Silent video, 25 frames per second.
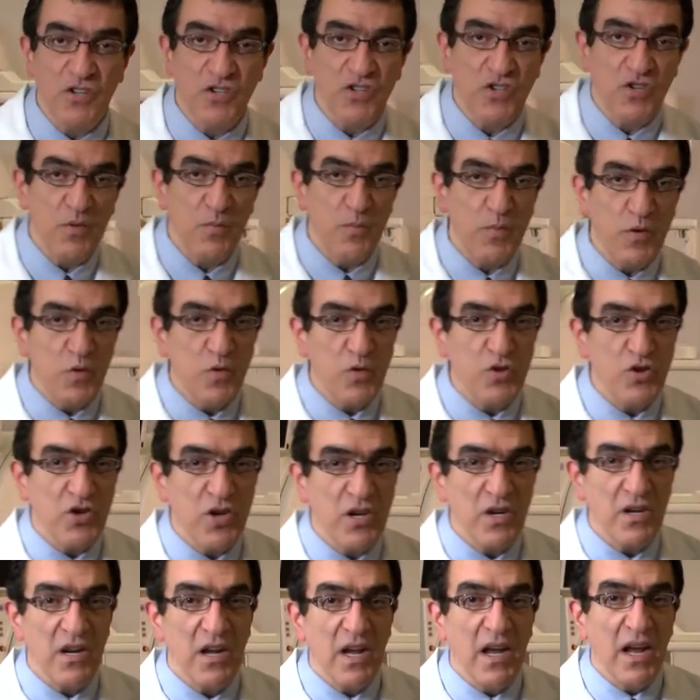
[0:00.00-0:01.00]

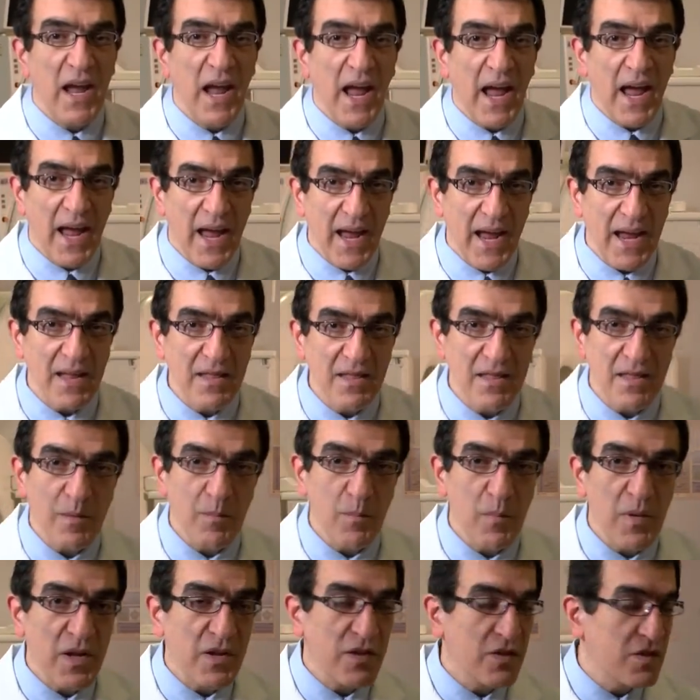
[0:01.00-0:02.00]
distribution, and the
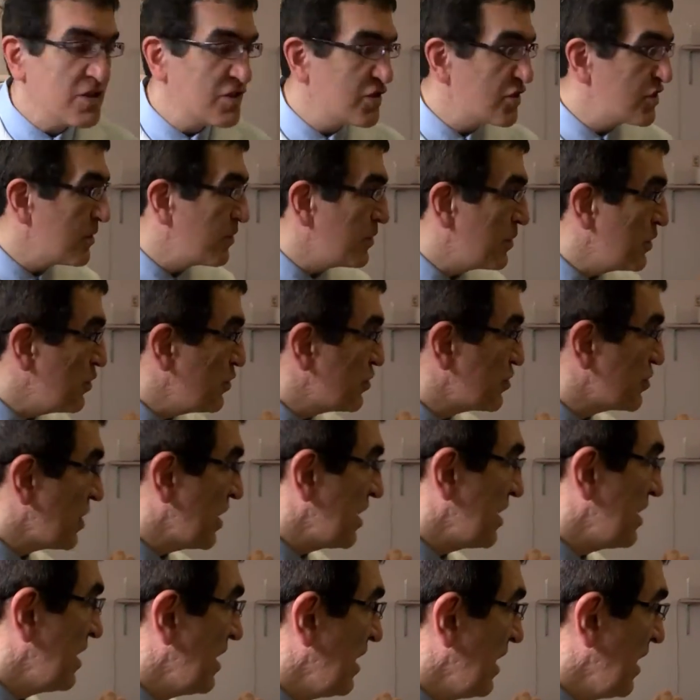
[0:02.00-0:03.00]
blood
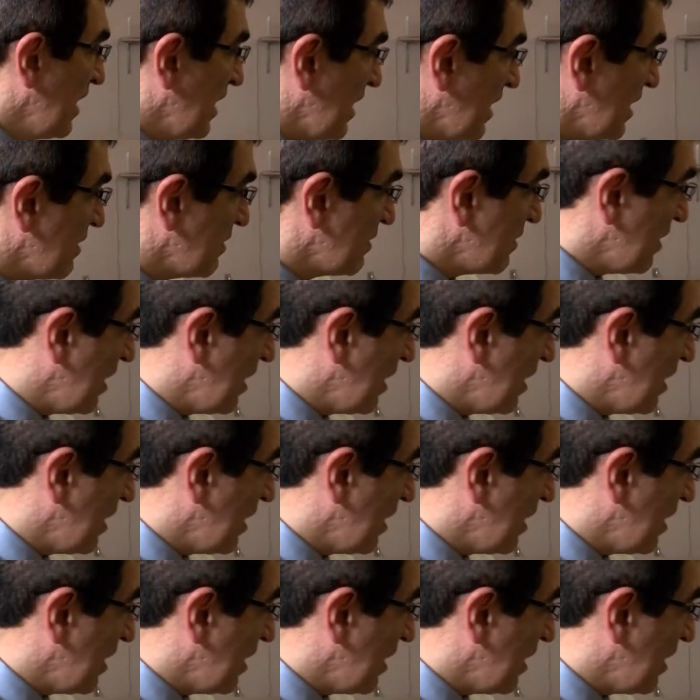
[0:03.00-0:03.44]
distribution in